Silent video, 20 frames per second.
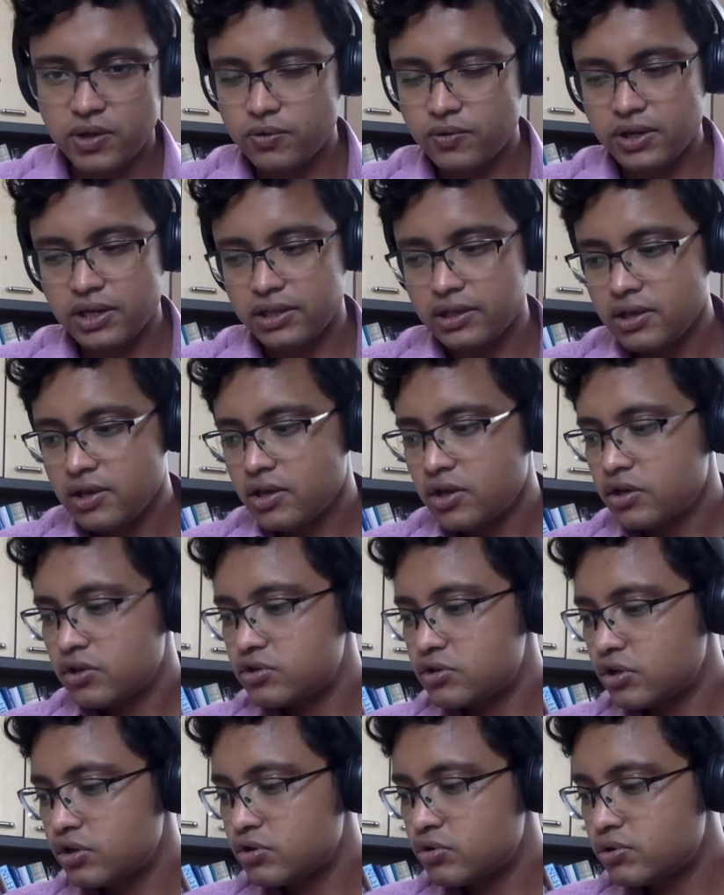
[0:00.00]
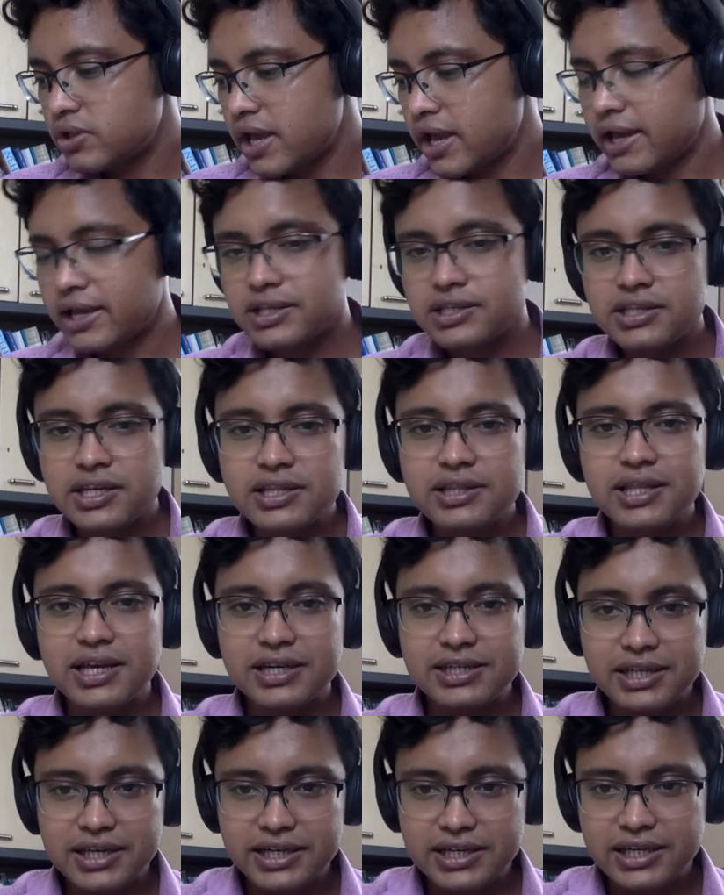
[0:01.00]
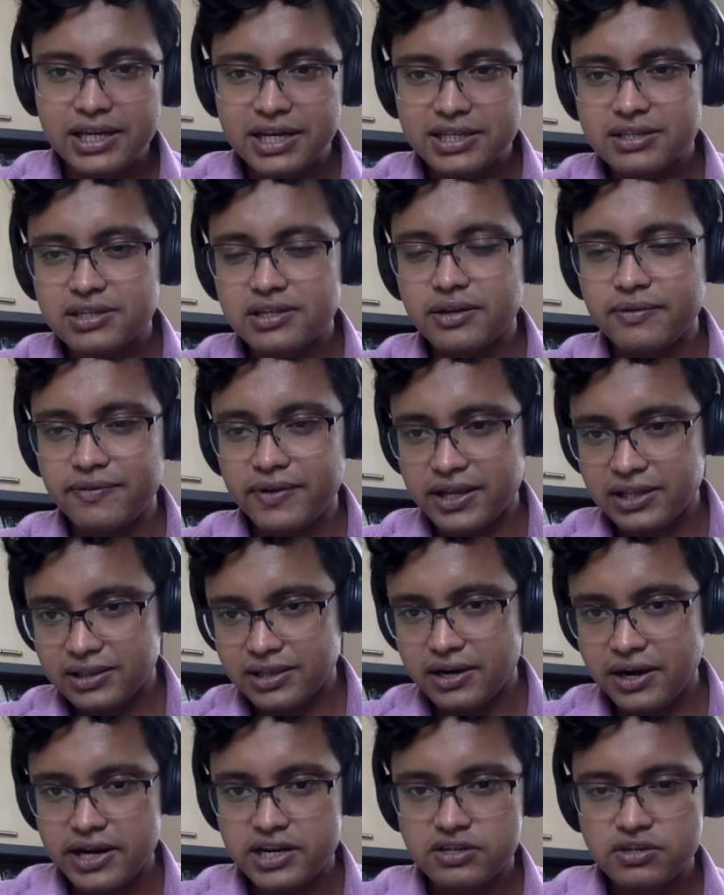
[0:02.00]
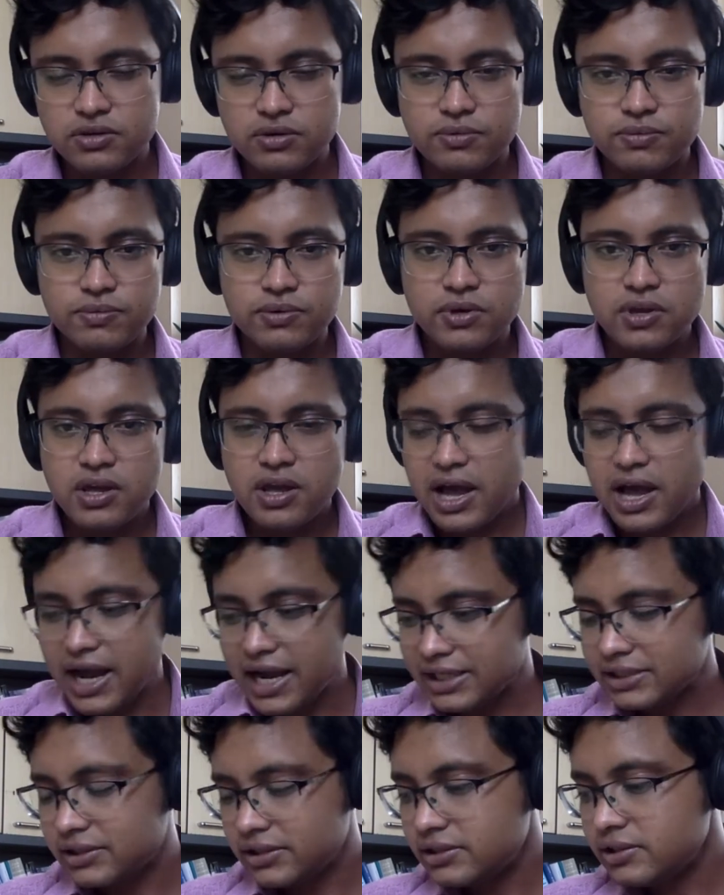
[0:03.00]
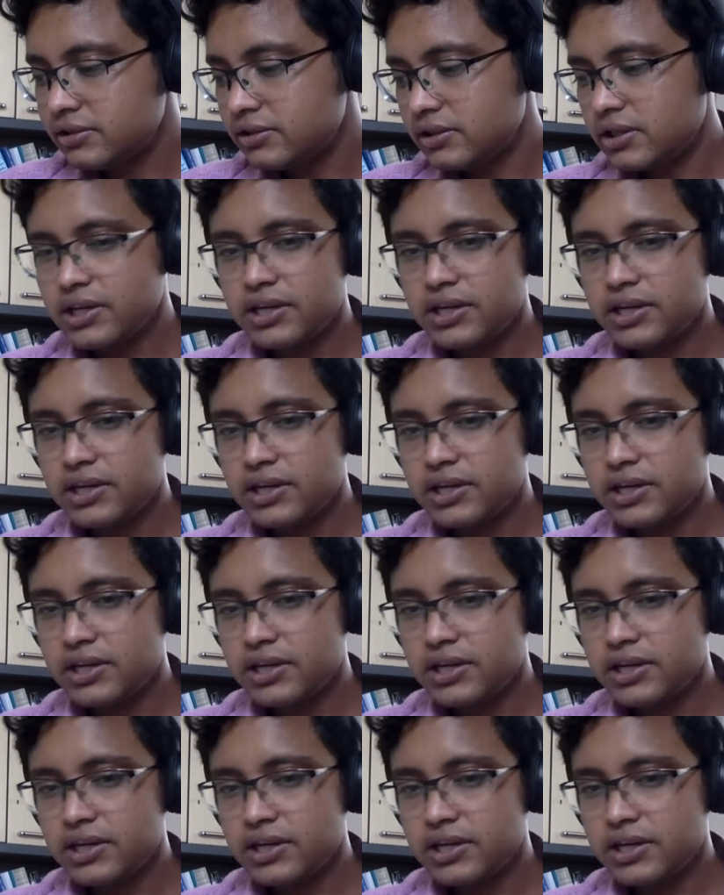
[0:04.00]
Okay, so to the extent that it doesn't affect the rights of others,